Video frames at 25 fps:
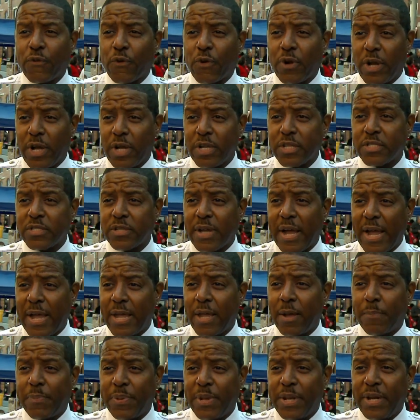for us,
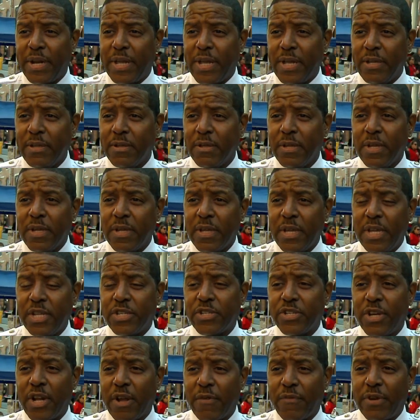IMPD,
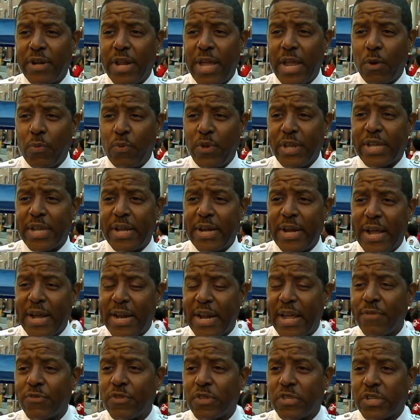each and every day. We
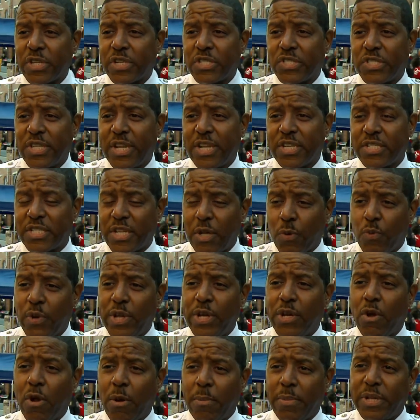cannot have the success that
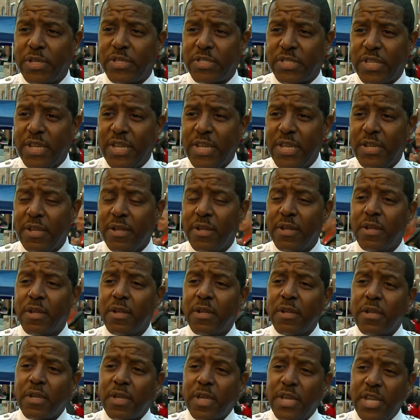we normally see
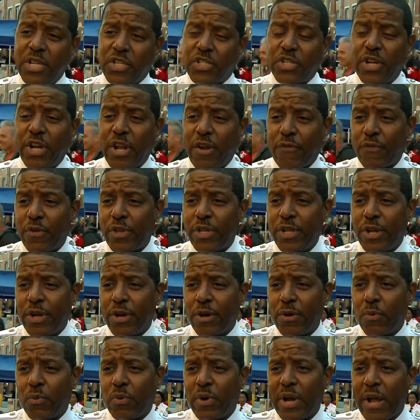each and every
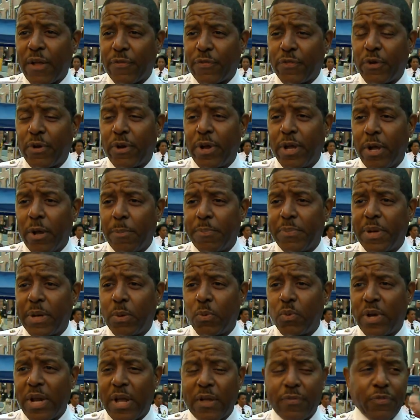year without their help
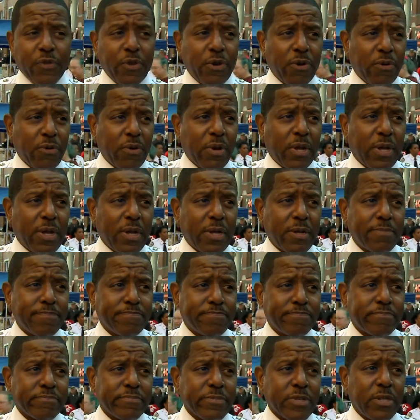and without their
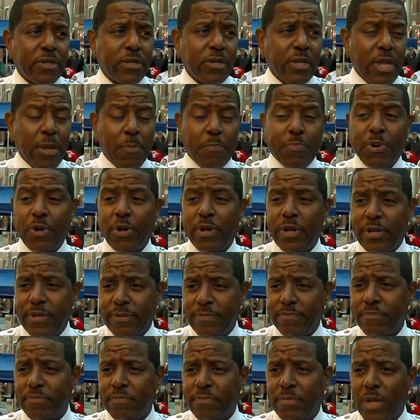uh, input
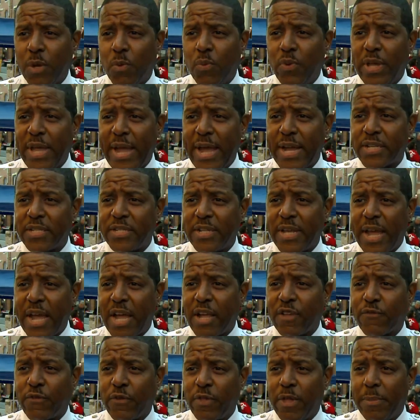that we actually
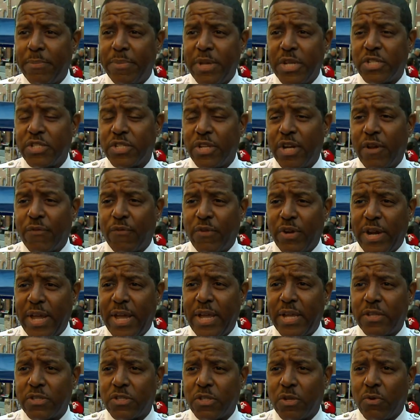ask for them each and every
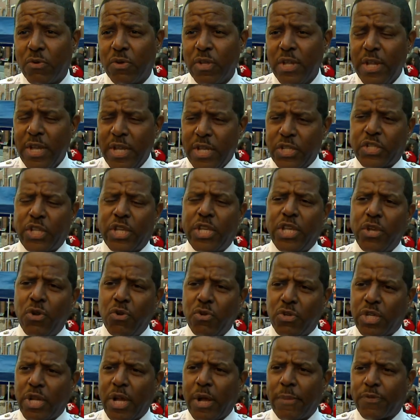day. So it's a
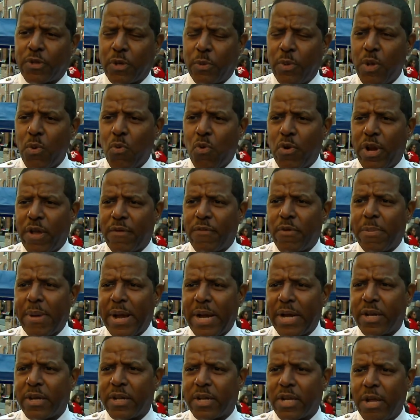huge help. So we want
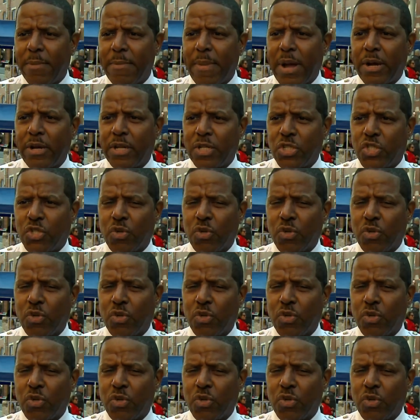everybody to come out and